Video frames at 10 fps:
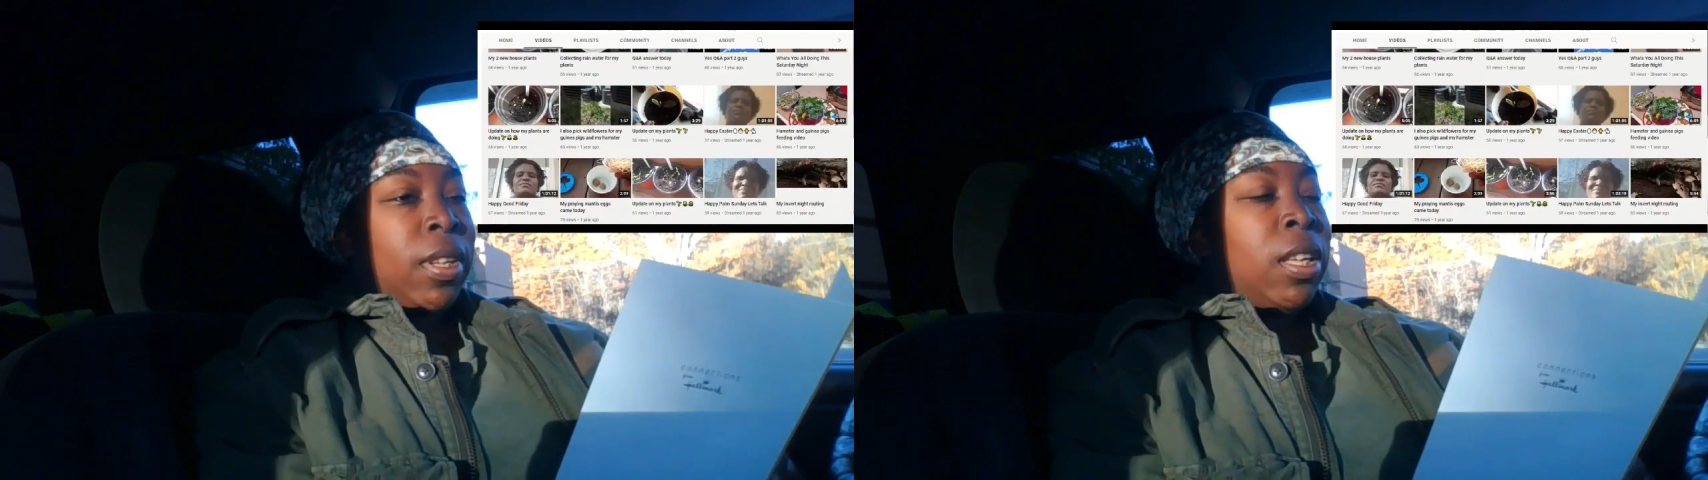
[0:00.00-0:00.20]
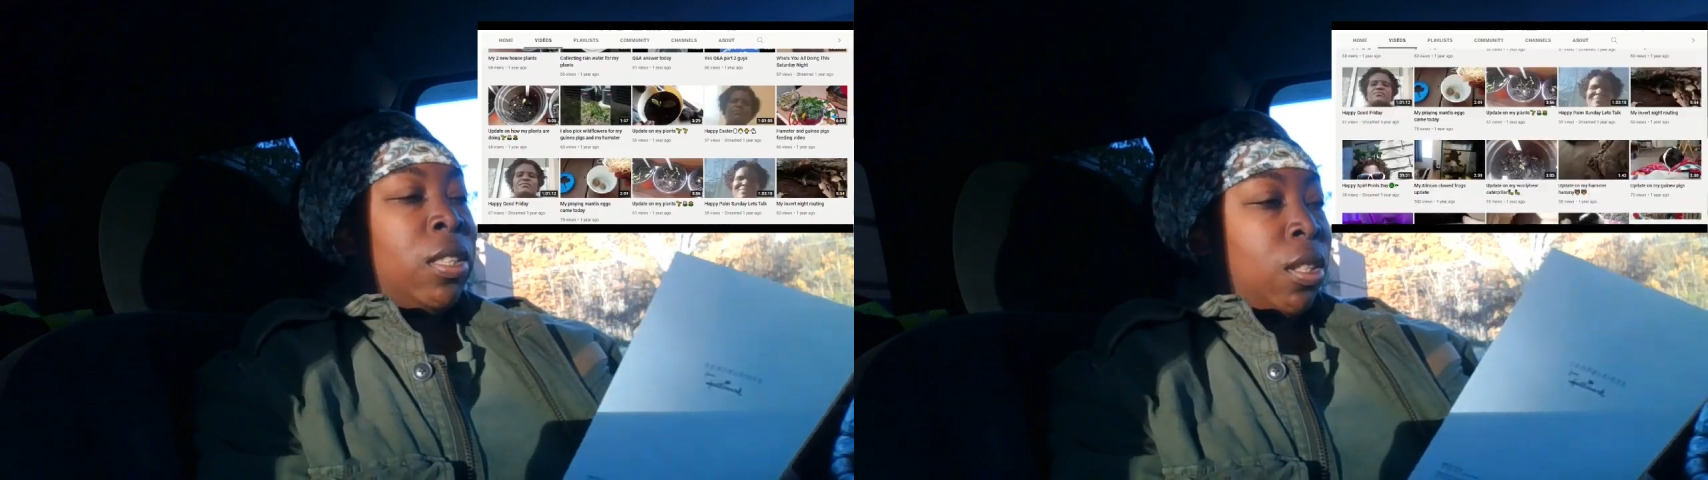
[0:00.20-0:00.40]

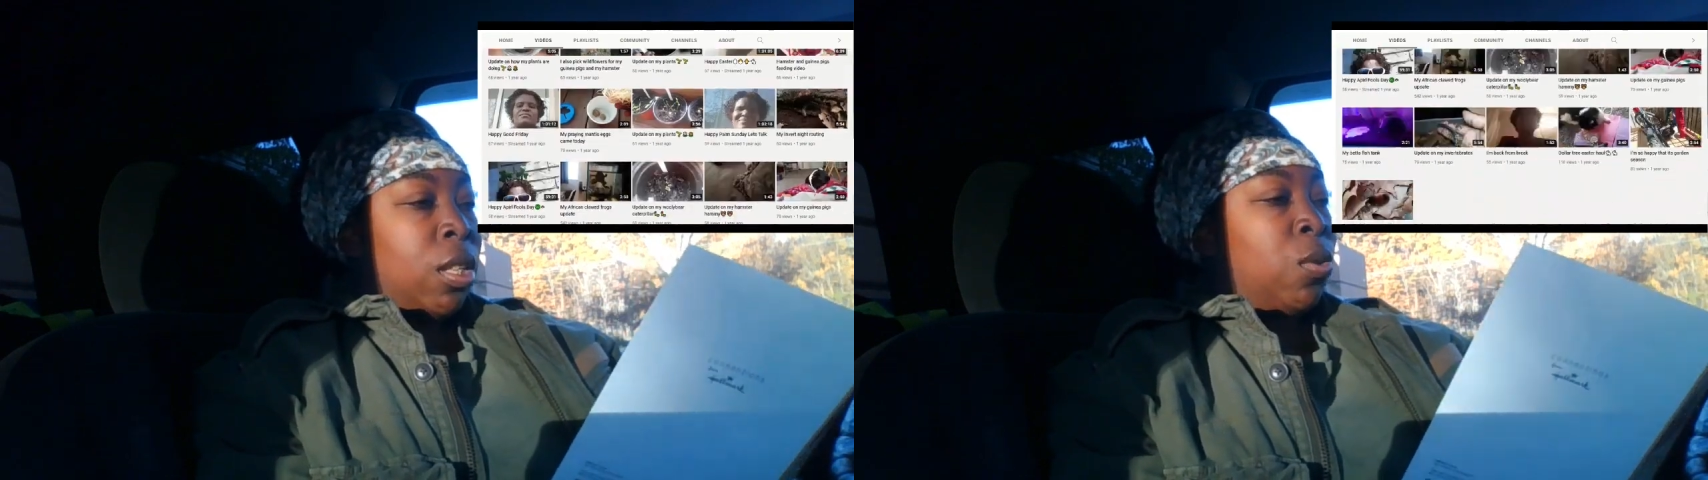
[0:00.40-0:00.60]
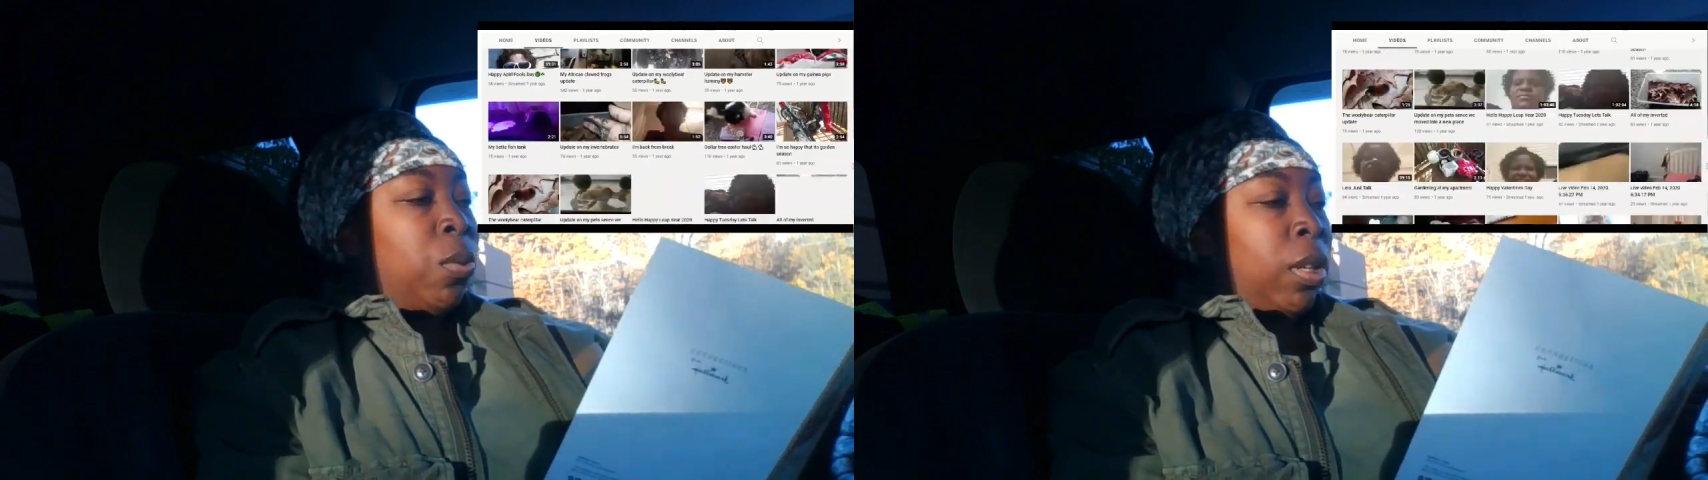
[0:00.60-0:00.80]

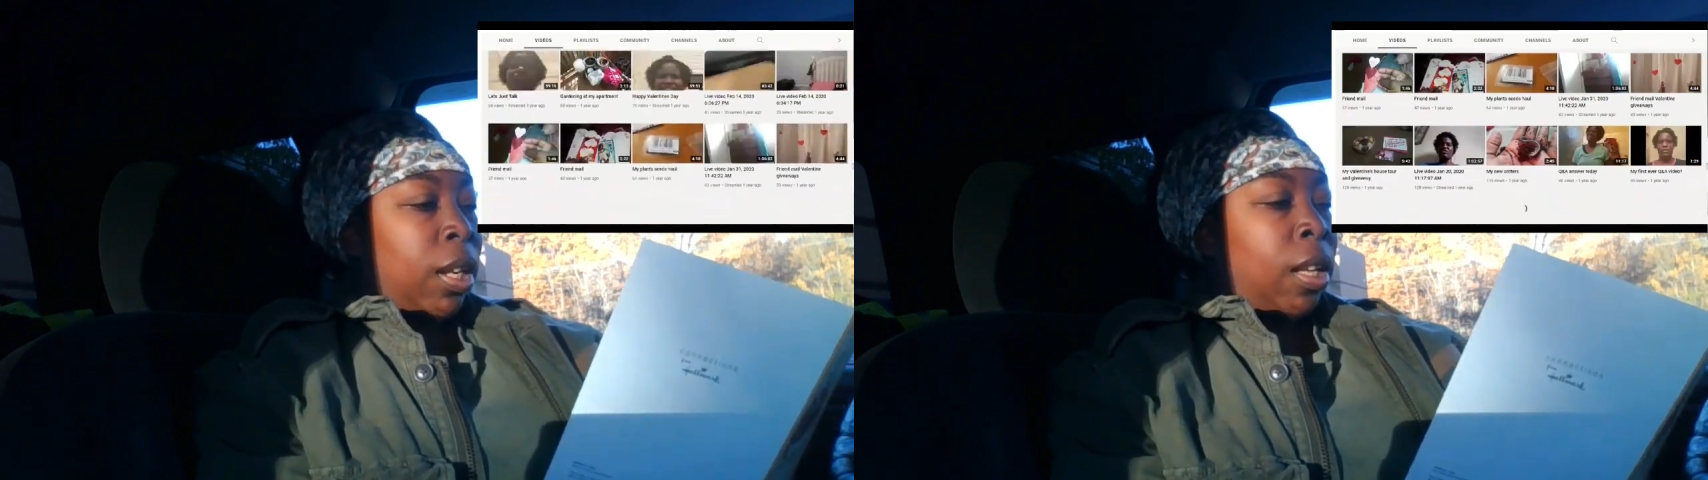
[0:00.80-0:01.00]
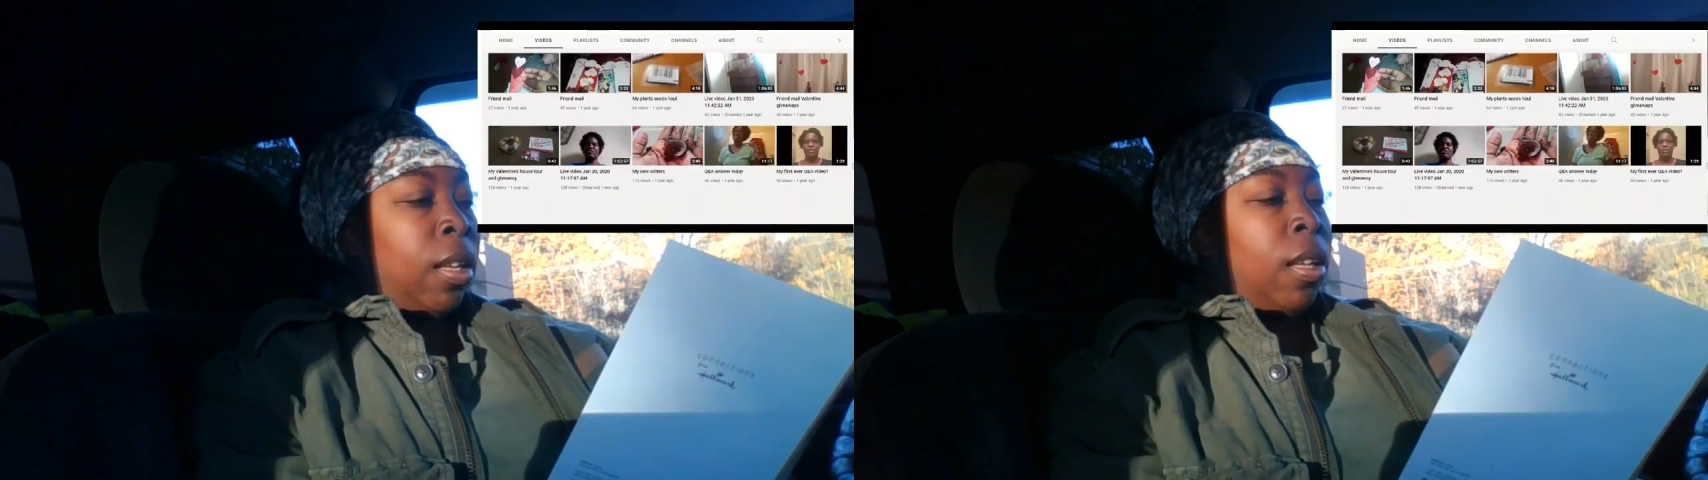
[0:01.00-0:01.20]
It's
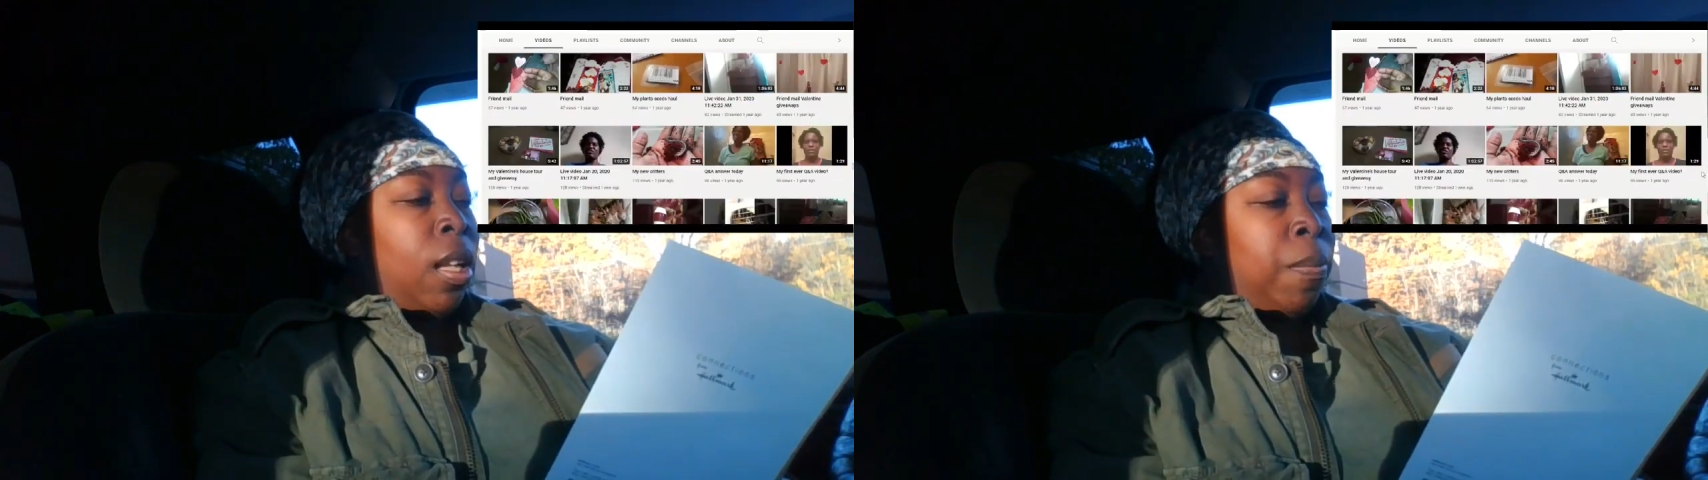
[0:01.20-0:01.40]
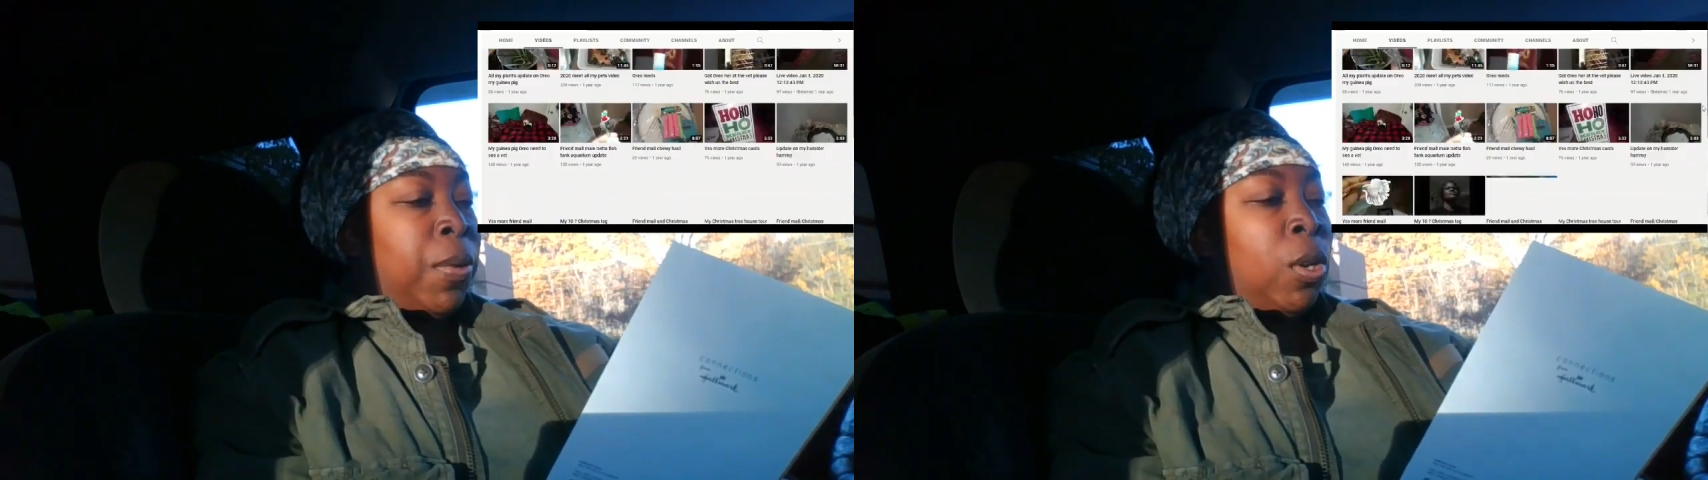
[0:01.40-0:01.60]
really a
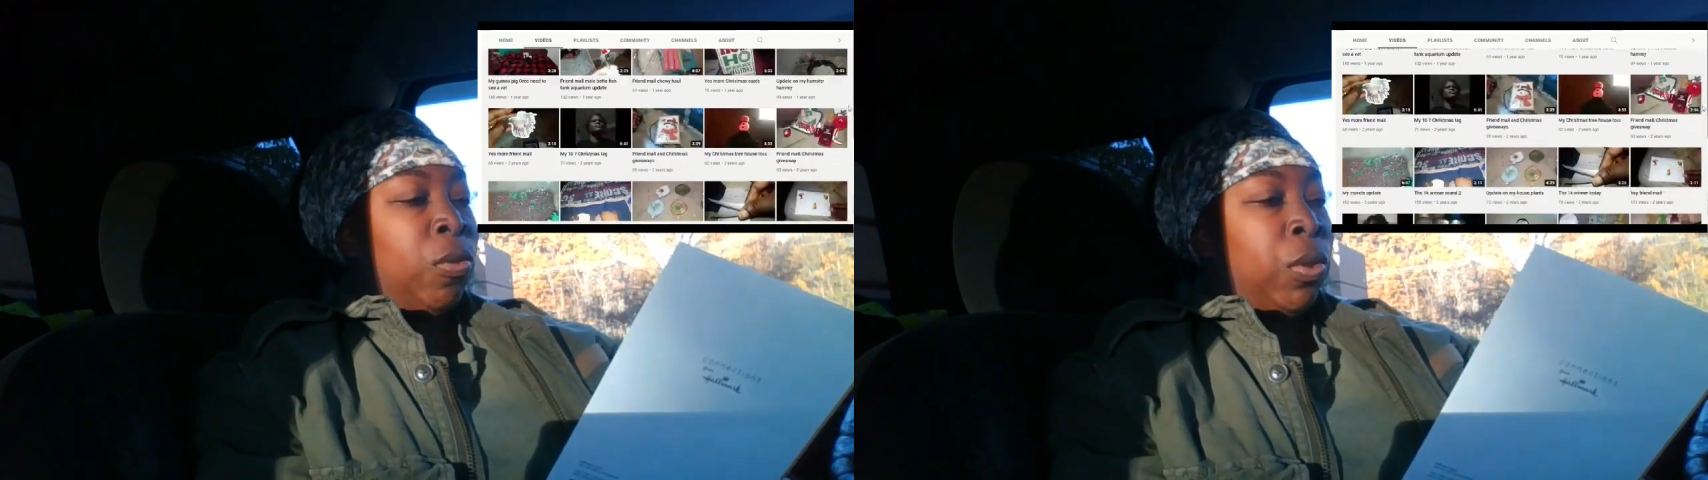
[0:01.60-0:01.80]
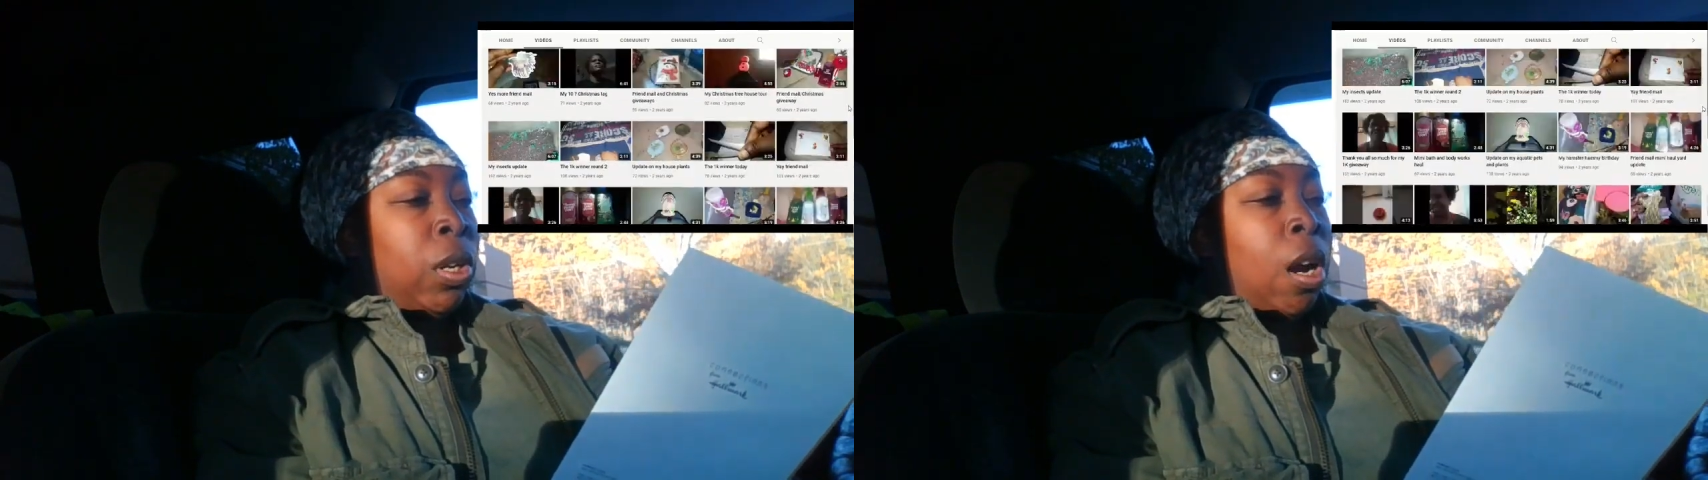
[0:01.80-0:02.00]

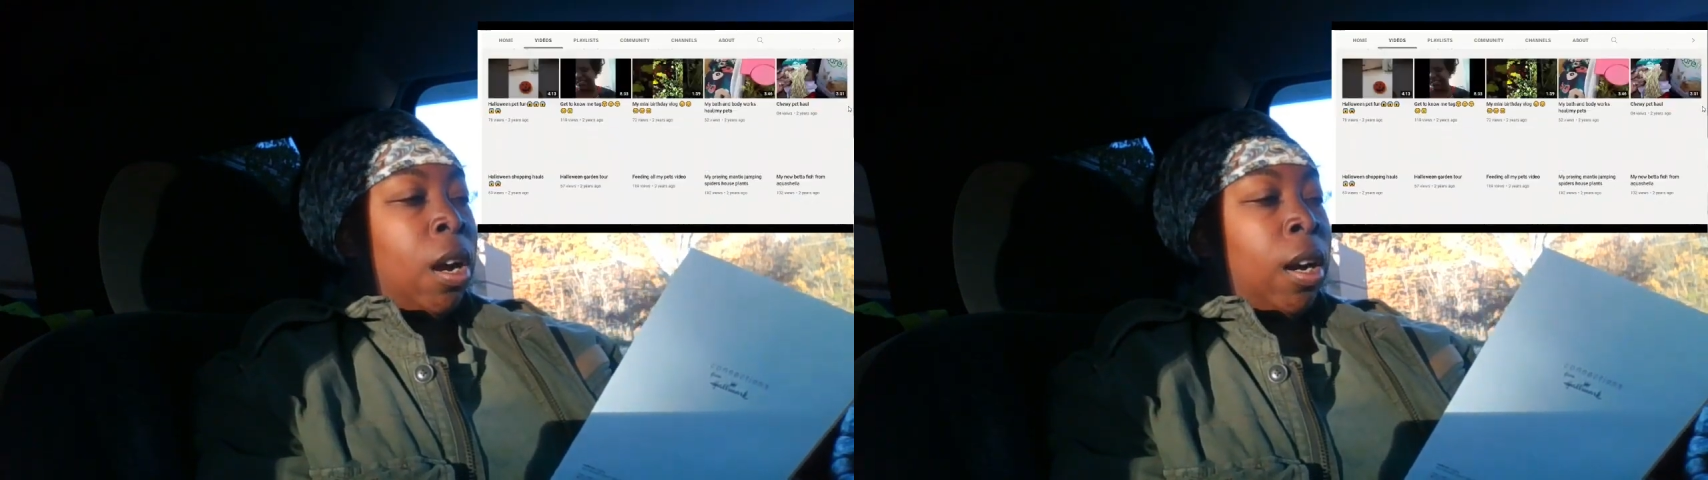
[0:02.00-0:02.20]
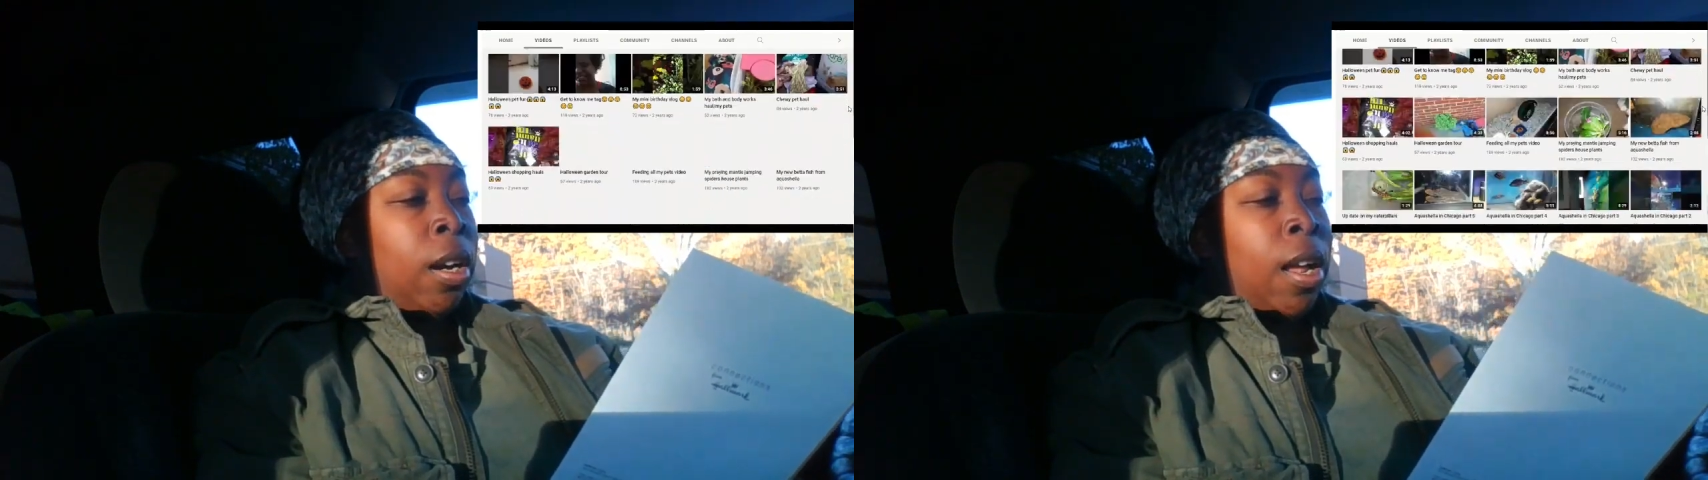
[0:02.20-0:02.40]
beautiful
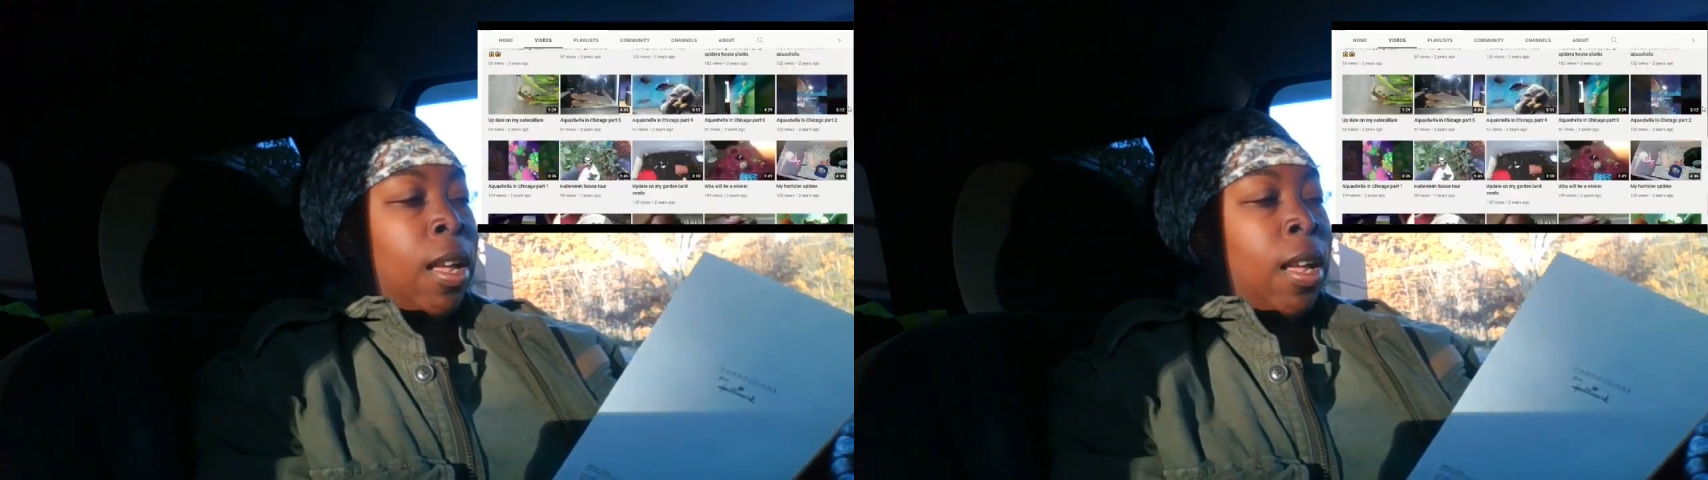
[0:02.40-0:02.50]
card.